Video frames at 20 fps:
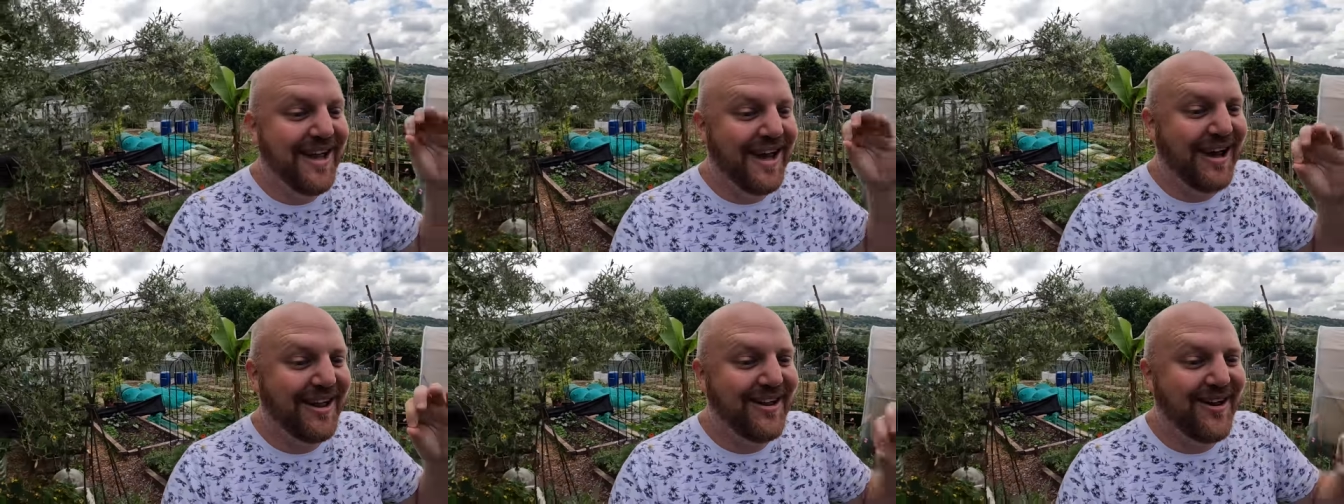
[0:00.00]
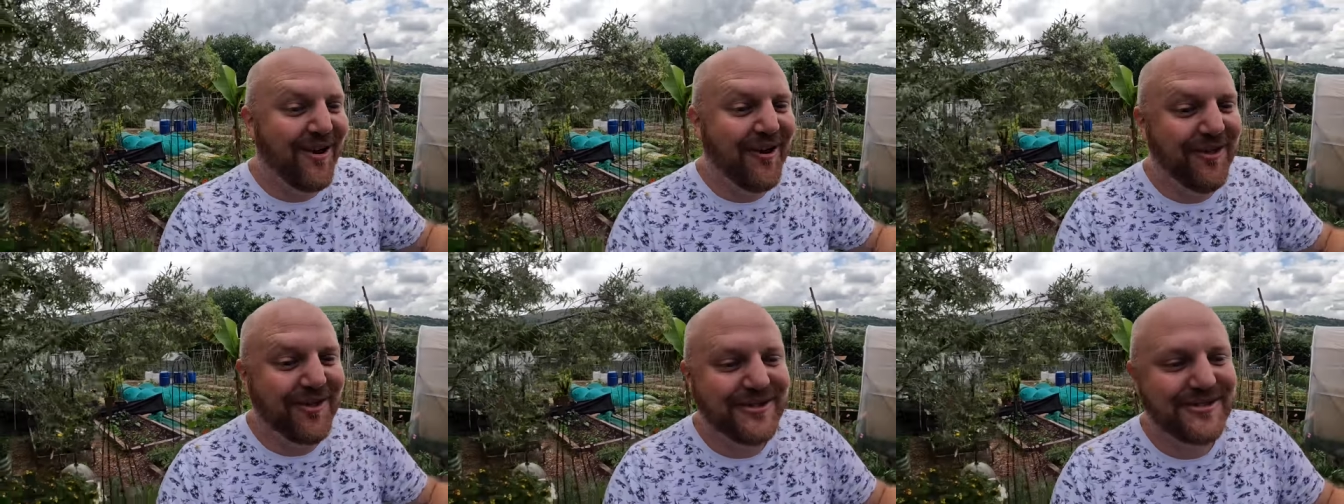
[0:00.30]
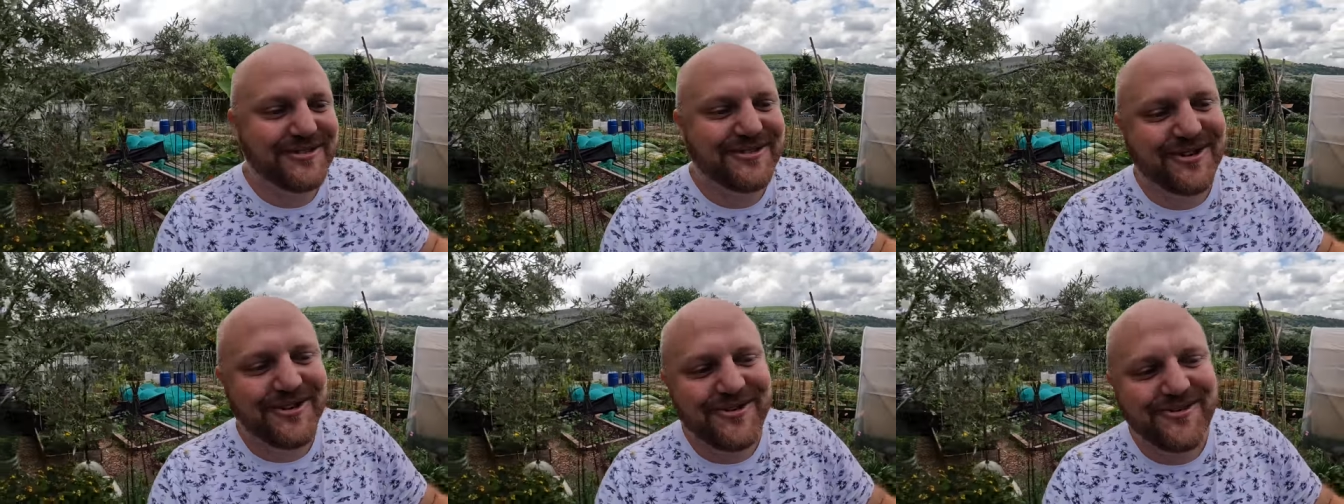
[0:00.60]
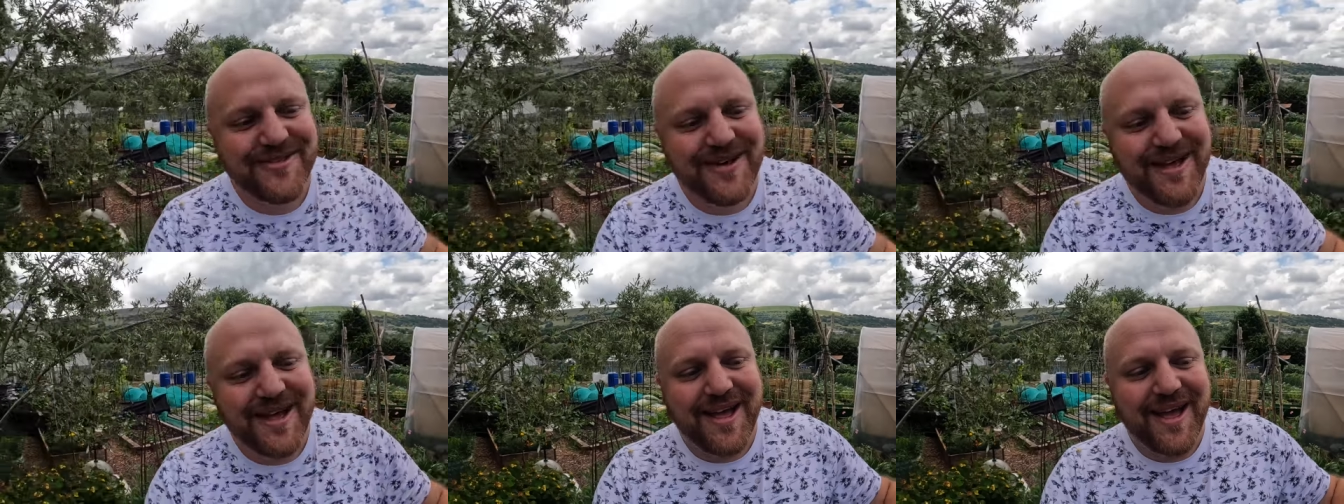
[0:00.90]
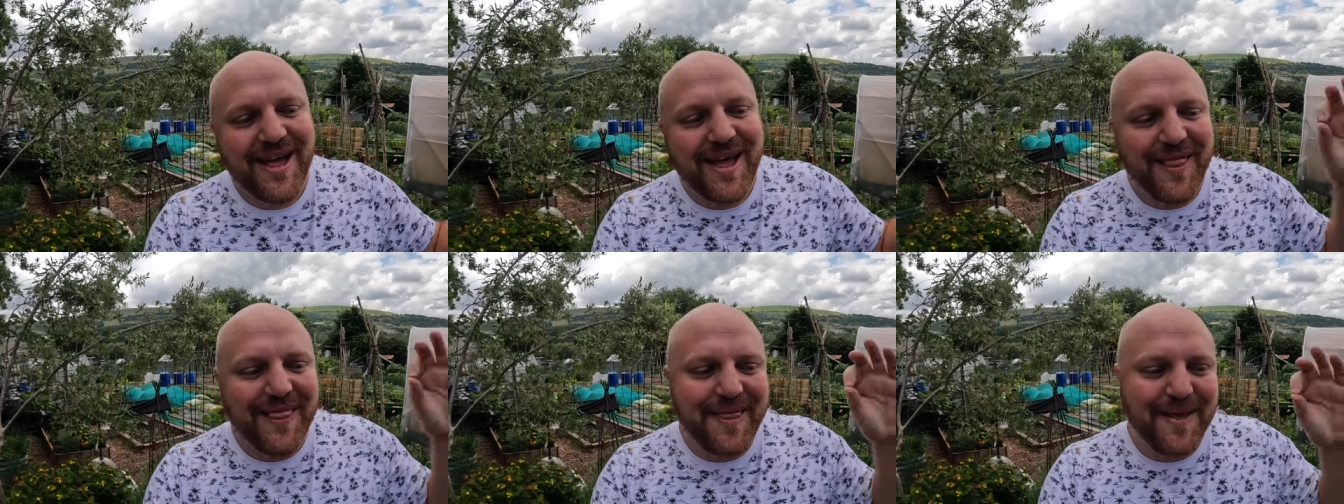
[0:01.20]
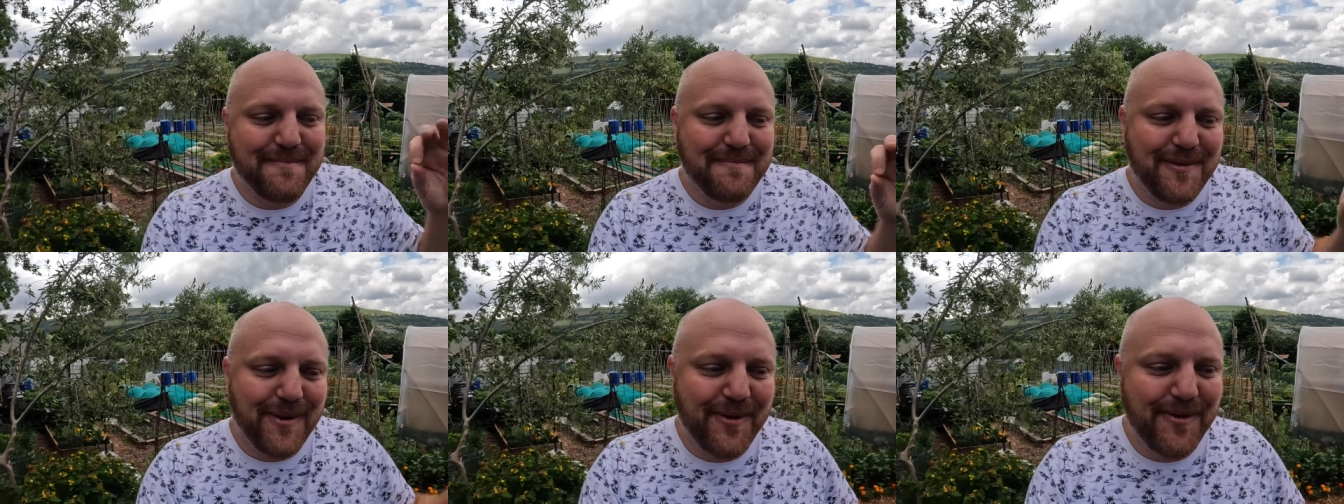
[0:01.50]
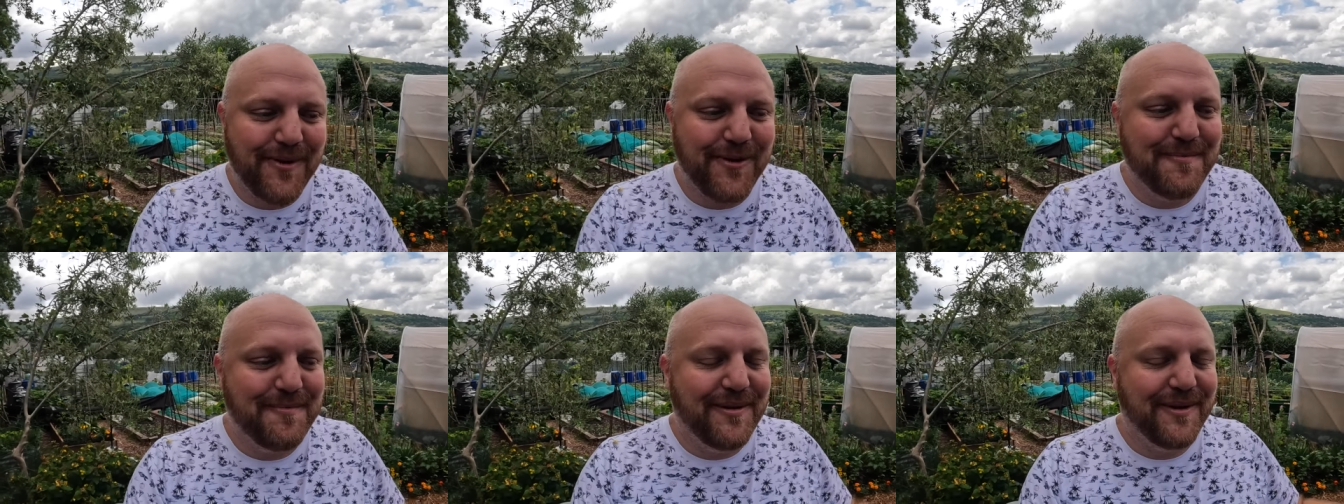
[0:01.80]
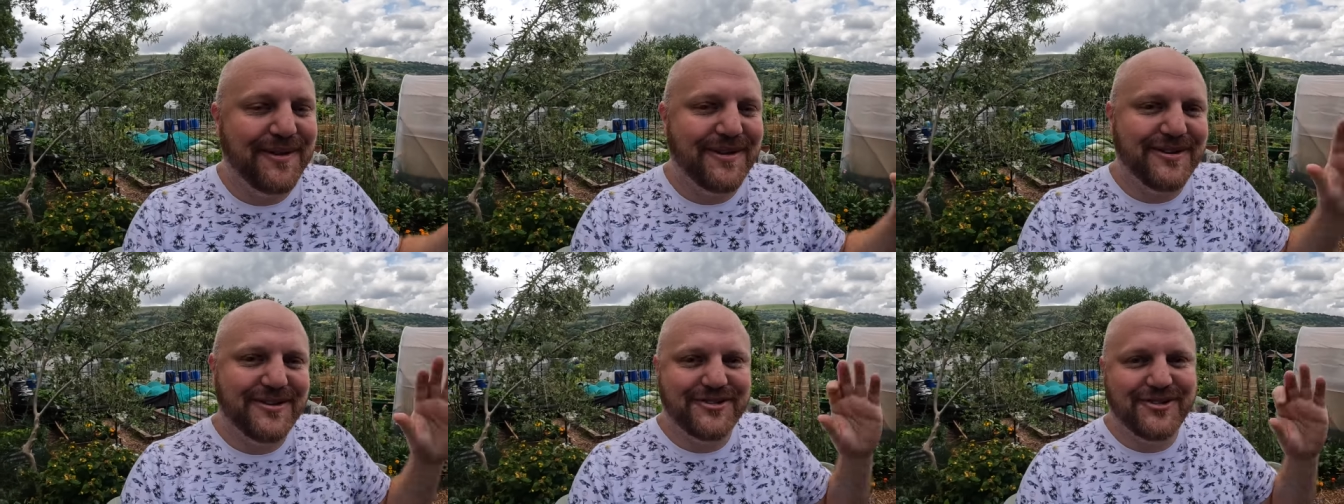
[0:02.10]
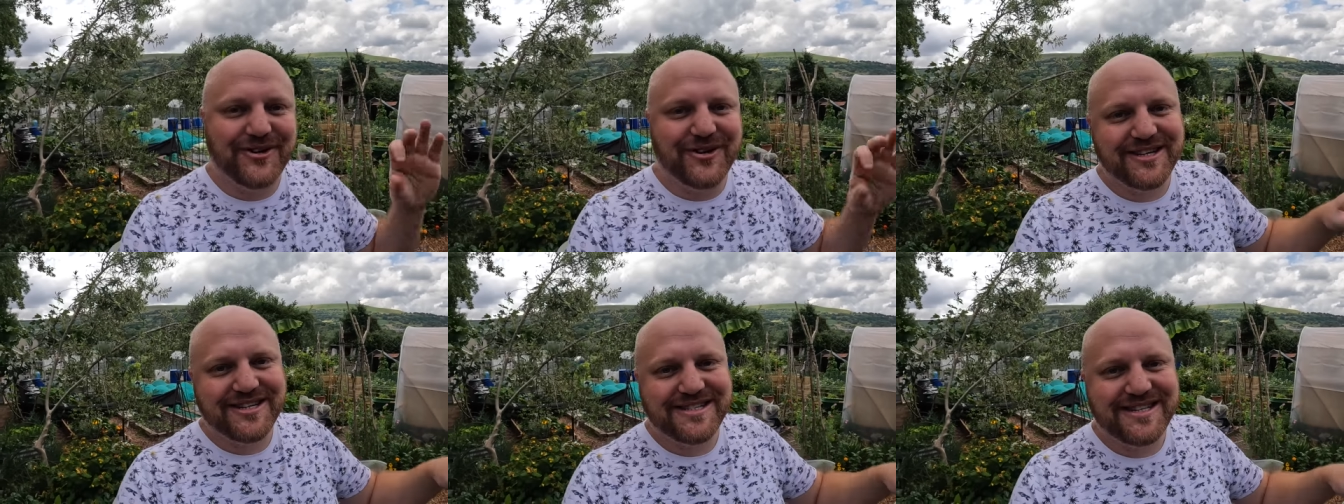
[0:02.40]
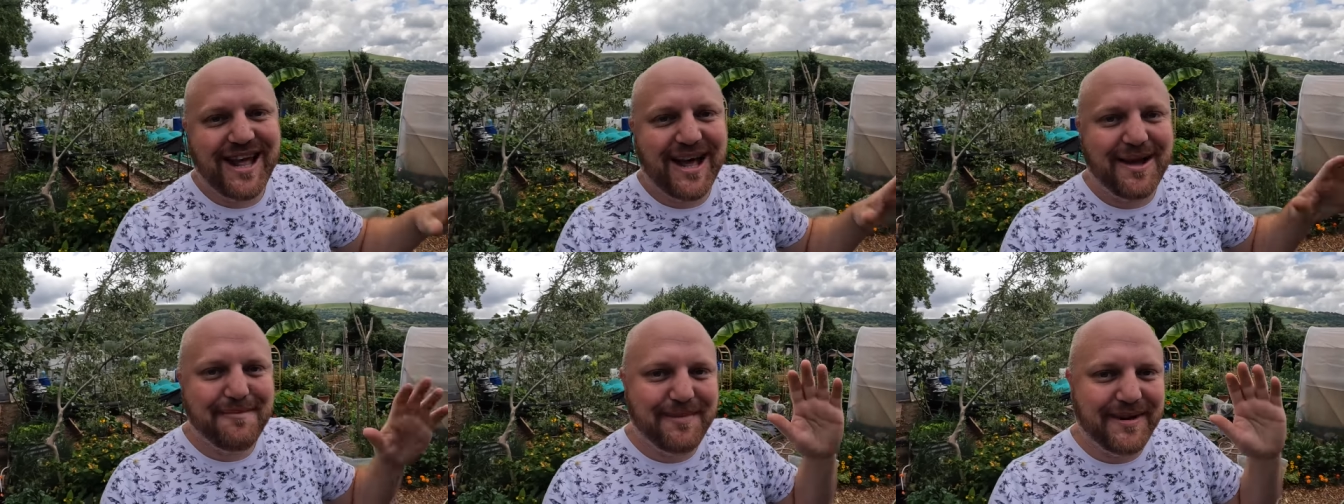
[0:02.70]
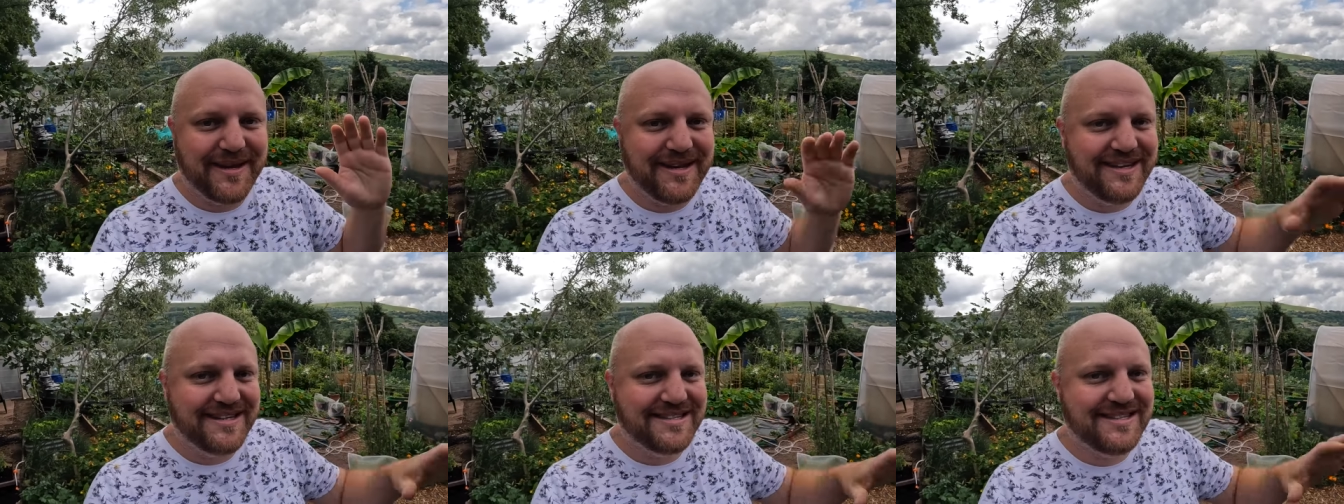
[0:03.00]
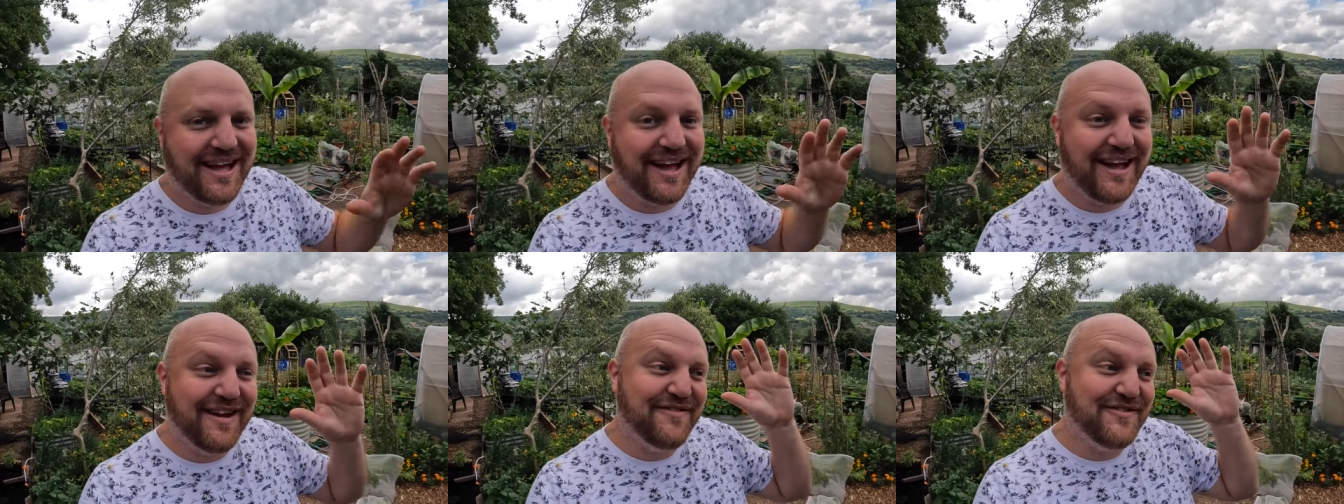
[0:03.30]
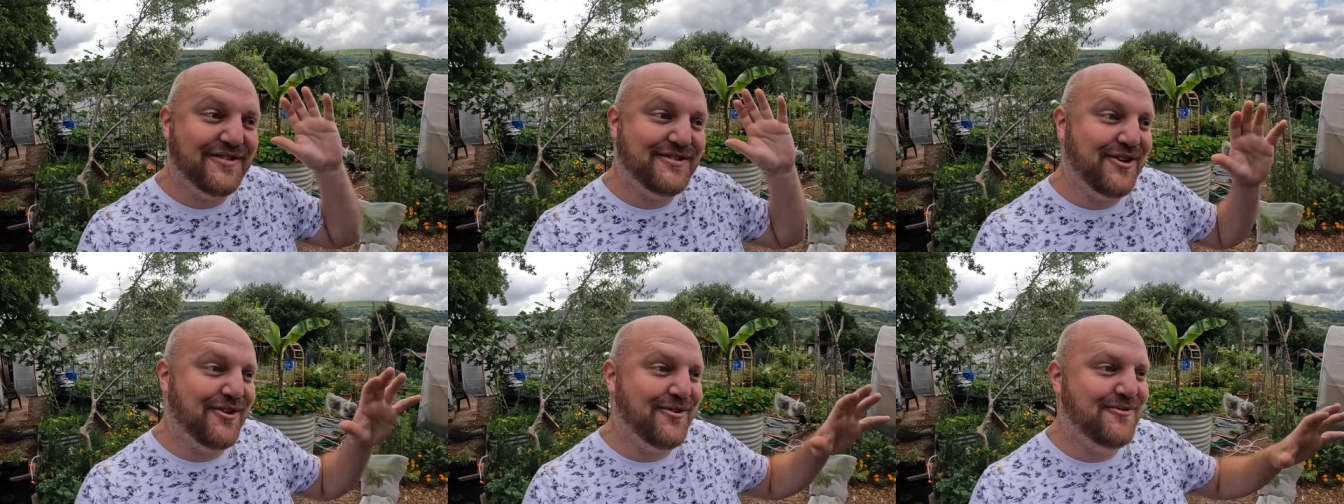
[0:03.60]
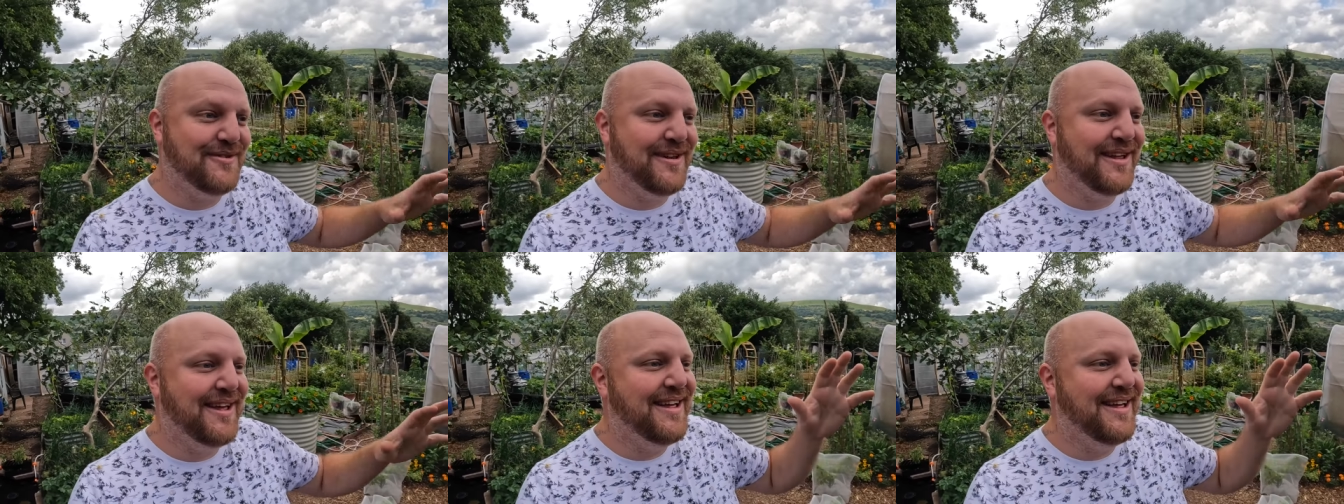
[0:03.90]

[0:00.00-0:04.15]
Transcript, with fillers: And also the purple sugar snap peas that I've sown.